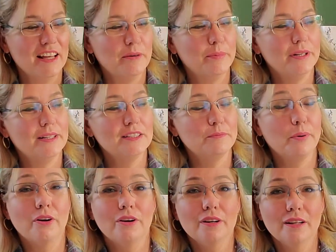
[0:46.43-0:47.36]
but it's
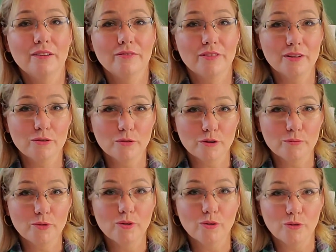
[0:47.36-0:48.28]
part of the
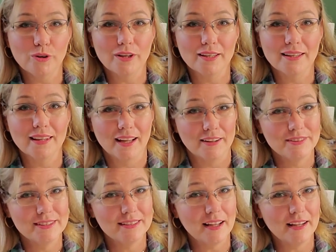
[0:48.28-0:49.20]
normal orchid life
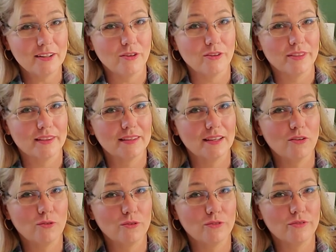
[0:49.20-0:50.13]
cycle that the,
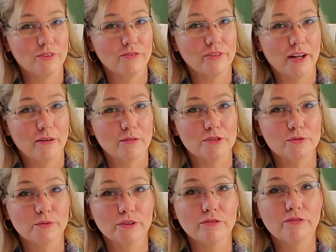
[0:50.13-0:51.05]
or, the flowers
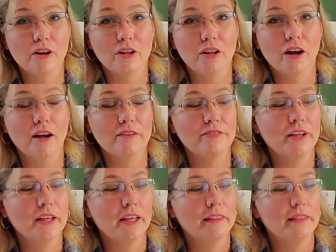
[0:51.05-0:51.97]
will fall off,
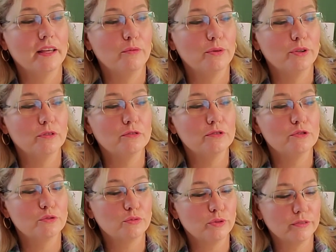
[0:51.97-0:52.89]
they will
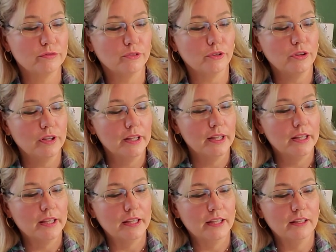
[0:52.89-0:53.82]
shrivel.
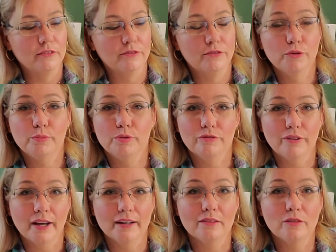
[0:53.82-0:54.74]
If you
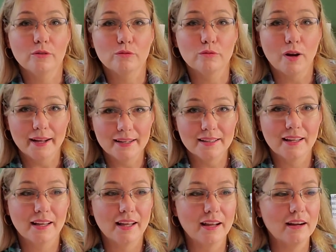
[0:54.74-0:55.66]
provided the right
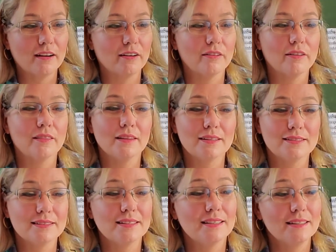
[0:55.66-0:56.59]
care,
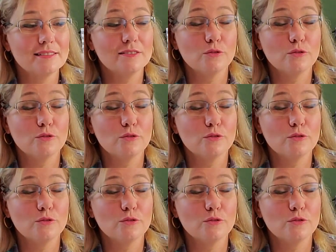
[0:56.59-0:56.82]
this is